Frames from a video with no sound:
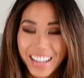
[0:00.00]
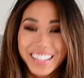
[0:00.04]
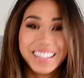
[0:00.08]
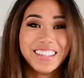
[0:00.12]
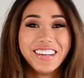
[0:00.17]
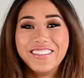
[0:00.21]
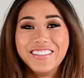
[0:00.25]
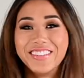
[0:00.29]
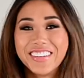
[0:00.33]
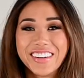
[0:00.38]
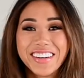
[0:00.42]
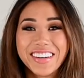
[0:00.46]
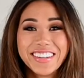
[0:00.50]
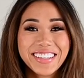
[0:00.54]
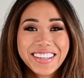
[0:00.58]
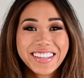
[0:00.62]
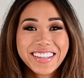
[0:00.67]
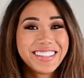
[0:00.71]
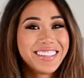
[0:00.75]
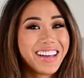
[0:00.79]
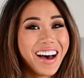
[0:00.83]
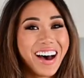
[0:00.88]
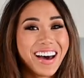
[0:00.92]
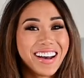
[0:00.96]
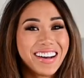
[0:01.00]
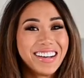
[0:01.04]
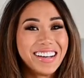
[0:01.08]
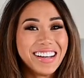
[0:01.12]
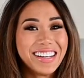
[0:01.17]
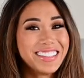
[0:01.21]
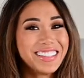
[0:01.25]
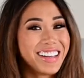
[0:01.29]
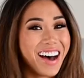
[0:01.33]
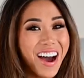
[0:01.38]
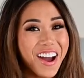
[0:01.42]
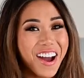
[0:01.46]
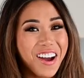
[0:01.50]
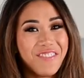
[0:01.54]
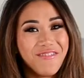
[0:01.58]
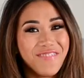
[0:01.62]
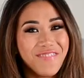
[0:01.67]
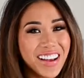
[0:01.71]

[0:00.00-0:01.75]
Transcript: So if you're as excited as I am,